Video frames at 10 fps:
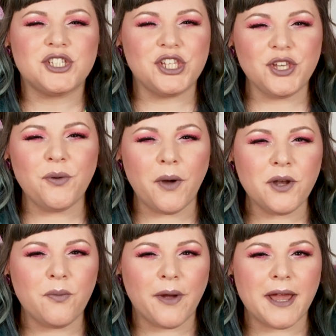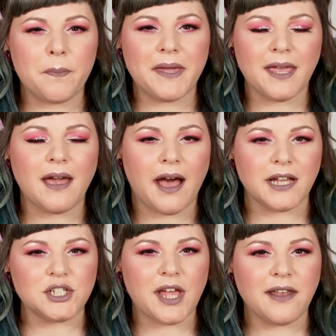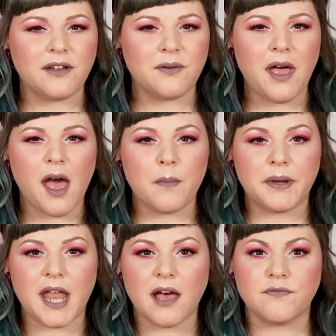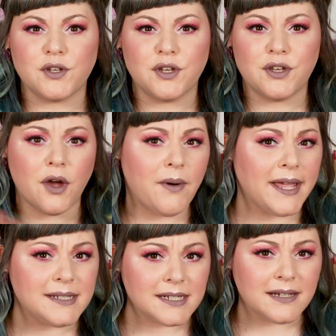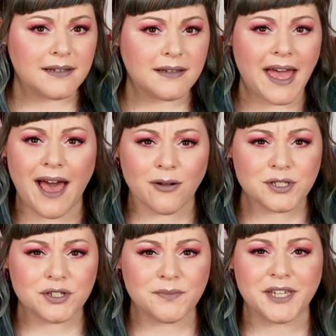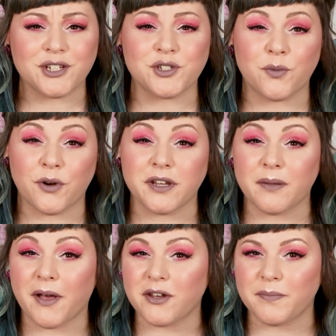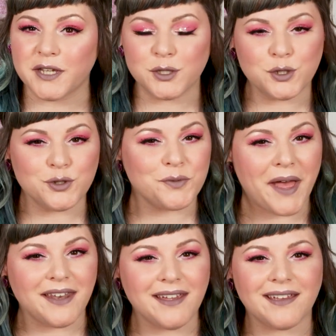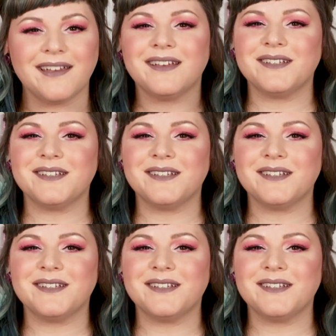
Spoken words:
Do you want to wear pink eyeshadow but have no idea how to because you're worried about it being too dramatic?